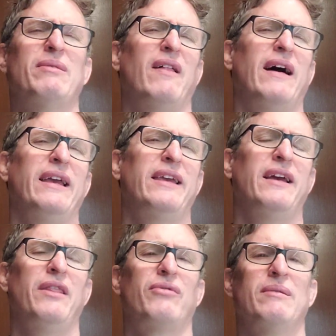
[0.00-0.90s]
mile hike
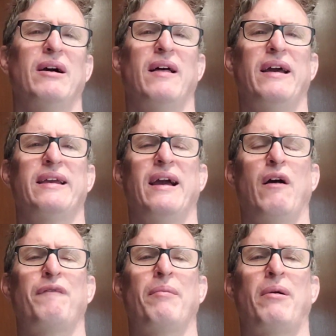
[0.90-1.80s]
in, 3 mile hike
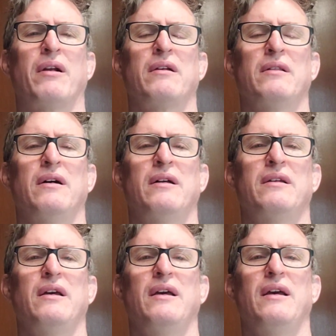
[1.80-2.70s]
out from the parking lot.
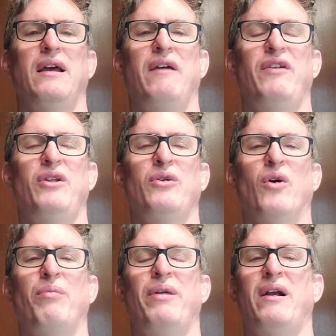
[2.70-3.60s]
If you do
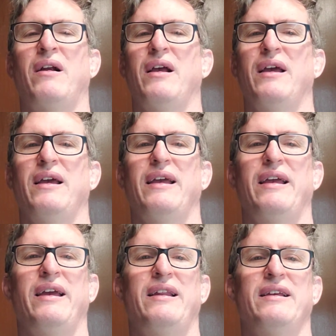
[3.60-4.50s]
go up there,
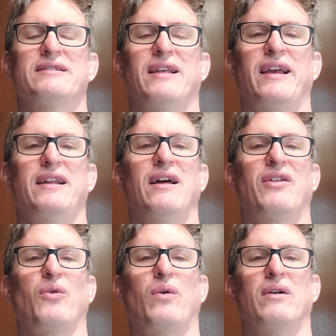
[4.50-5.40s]
it is like
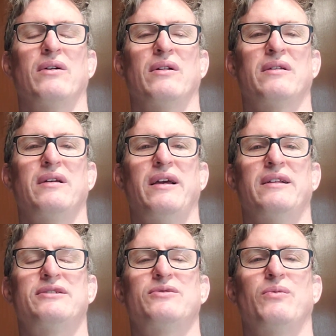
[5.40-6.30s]
another world.
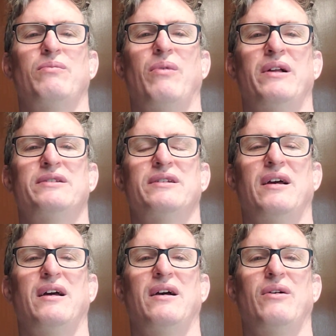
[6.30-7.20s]
It's
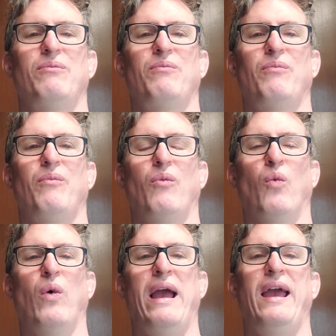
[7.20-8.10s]

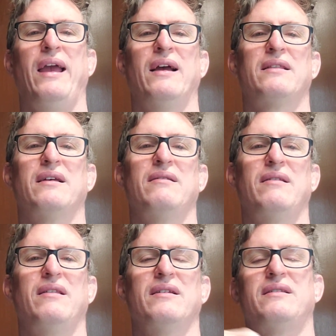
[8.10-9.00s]
way at the
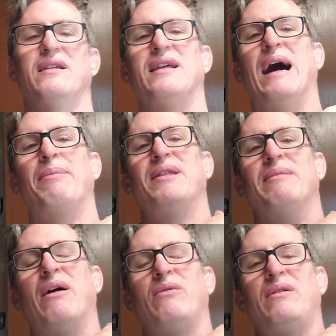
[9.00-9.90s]
top of the
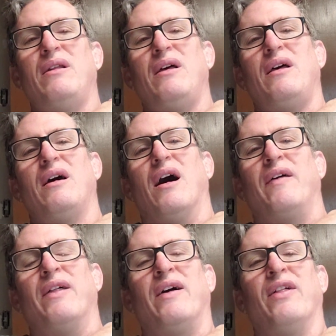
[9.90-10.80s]
mountain
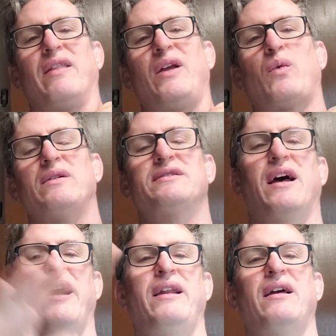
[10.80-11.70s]
on the leeward
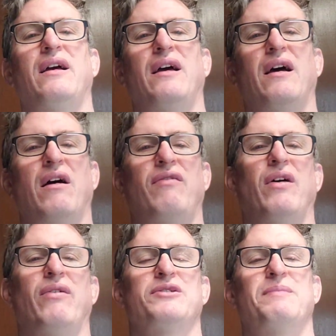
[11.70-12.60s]
side of
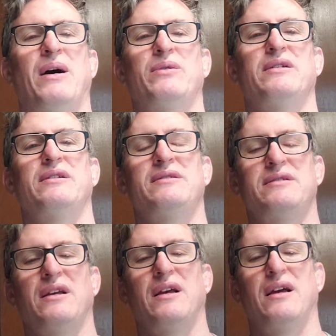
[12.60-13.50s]
those mountains.
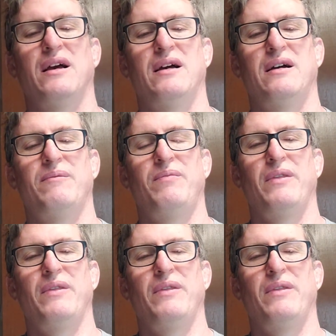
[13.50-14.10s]
A